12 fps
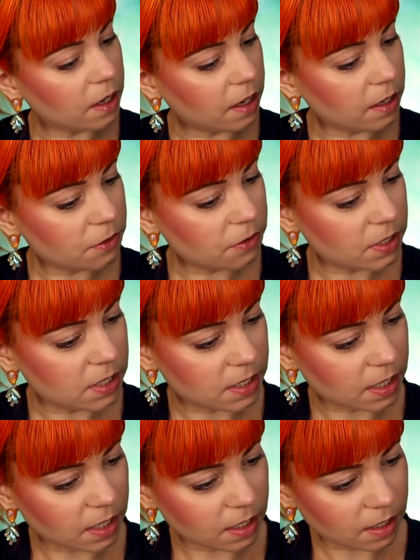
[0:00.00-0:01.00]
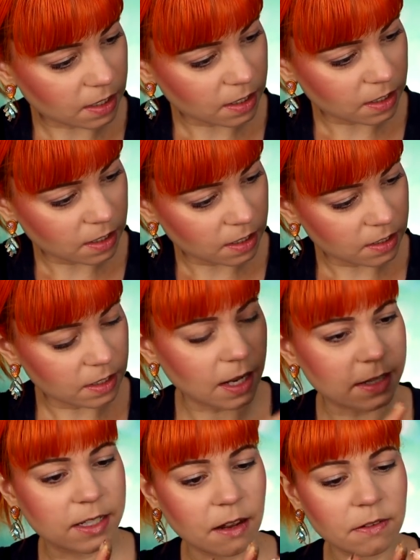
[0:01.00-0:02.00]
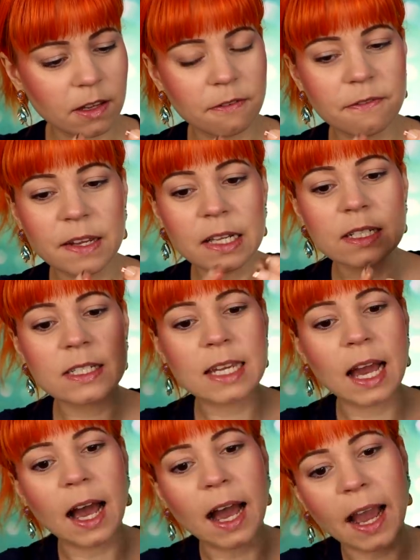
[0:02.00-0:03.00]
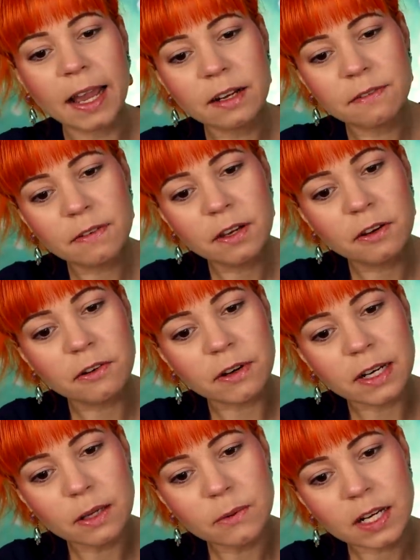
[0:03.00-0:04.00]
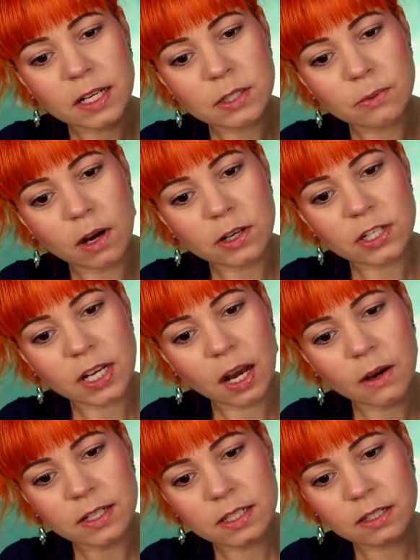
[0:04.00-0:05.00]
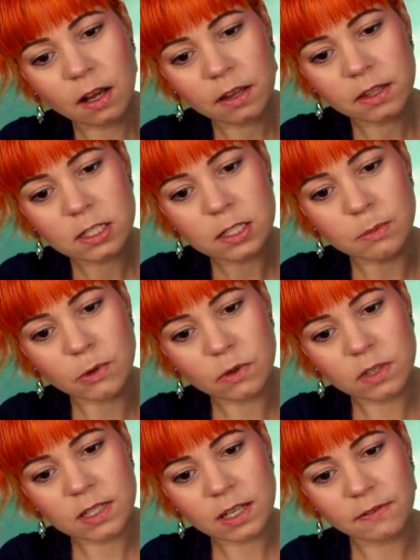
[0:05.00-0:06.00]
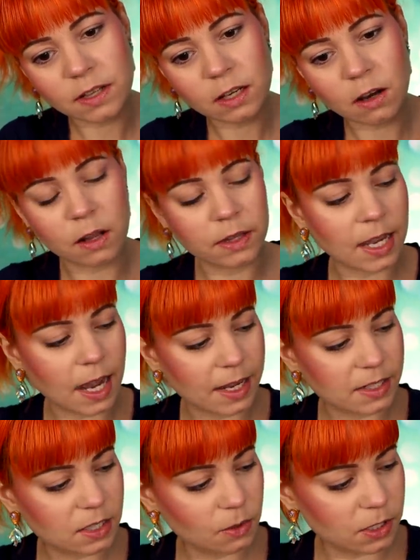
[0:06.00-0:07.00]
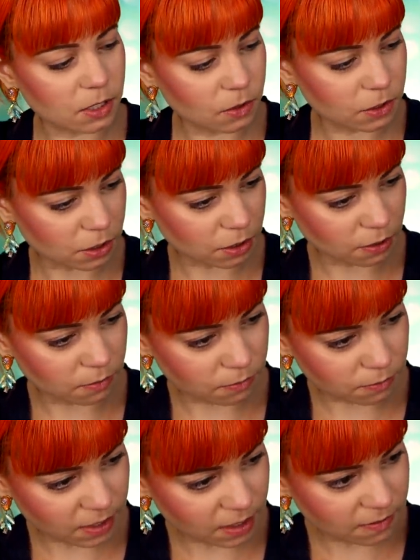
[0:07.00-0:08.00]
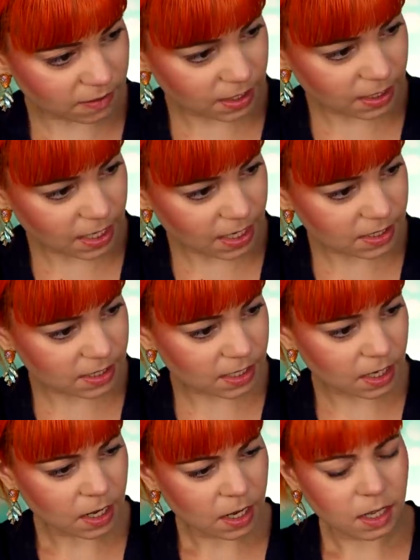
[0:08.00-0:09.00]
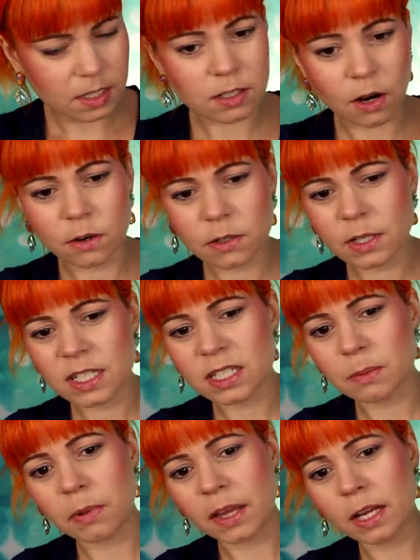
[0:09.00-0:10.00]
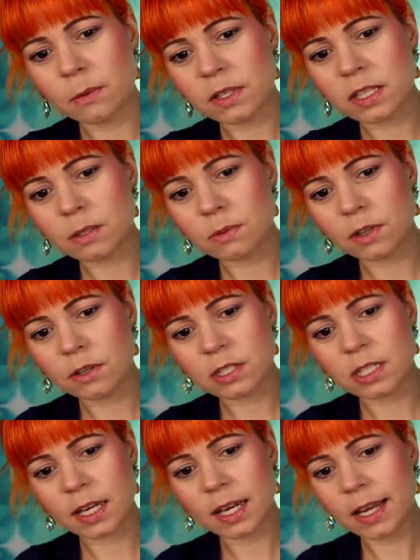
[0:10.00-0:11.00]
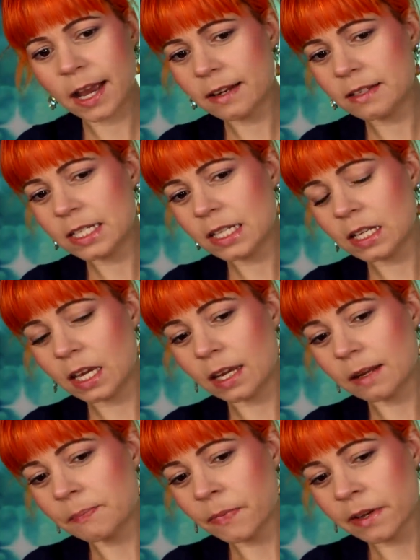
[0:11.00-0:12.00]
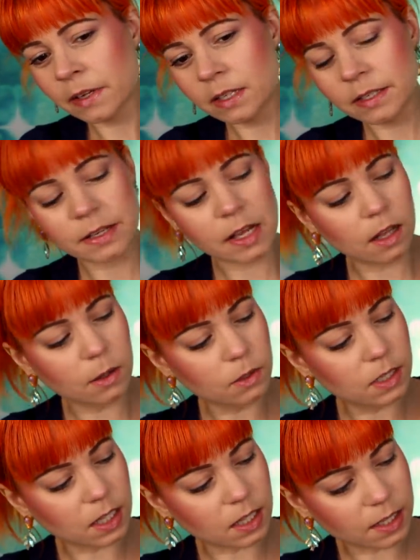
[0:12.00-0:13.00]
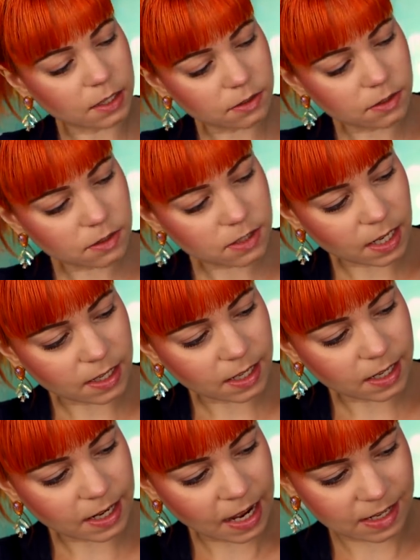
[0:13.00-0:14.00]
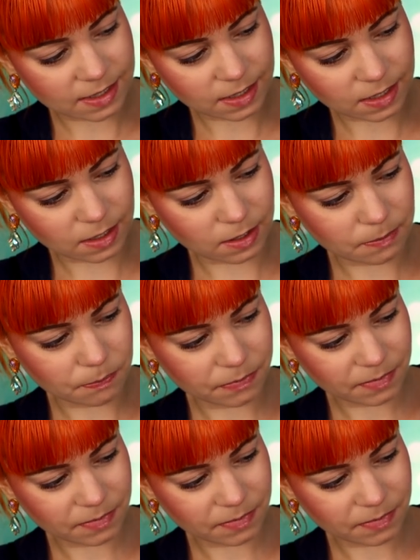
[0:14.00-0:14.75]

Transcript: Interesting. Yeah, it definitely feels kind of gritty when I swatch it out. It's not the smoothest. I feel like on the eyes though, it's going to look really, really nice. It's hard to explain what this one looks like. I kind of see like yellow glitters, and then it has like a